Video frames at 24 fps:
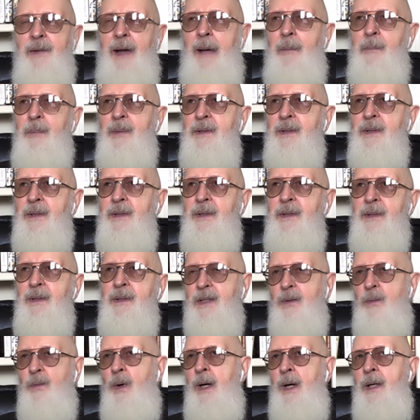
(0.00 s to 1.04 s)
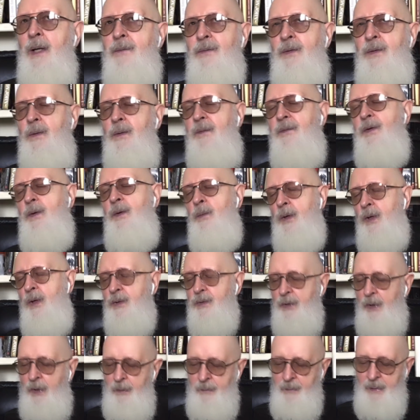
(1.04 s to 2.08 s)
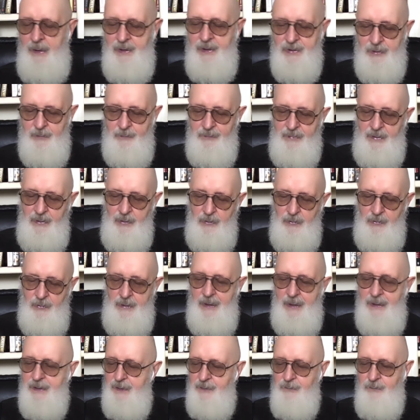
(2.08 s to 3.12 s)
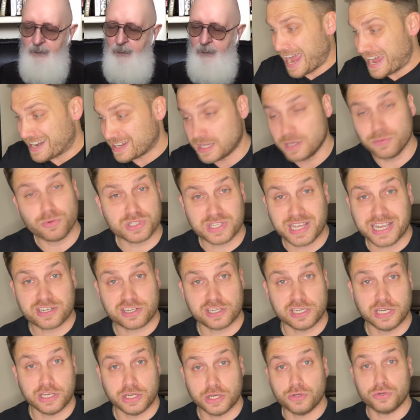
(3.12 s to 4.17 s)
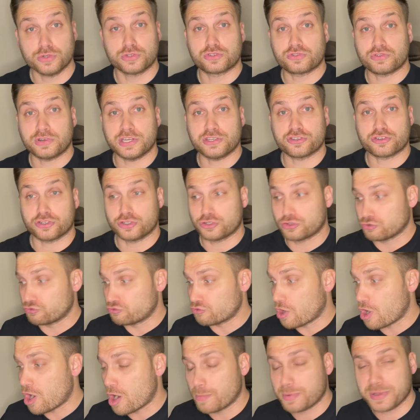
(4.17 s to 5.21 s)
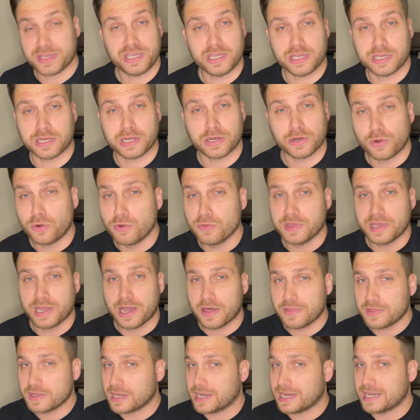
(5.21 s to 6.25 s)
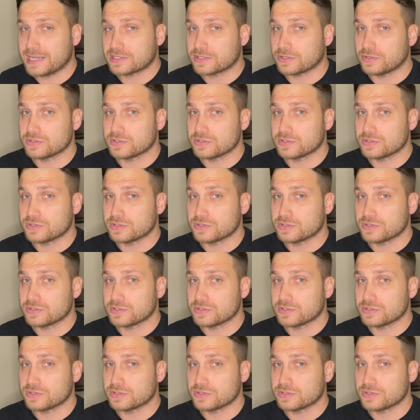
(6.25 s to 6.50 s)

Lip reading: have happened in a better way if you want to try and make something good out of he was actually no stranger to Rob, Ian, and all the other guys on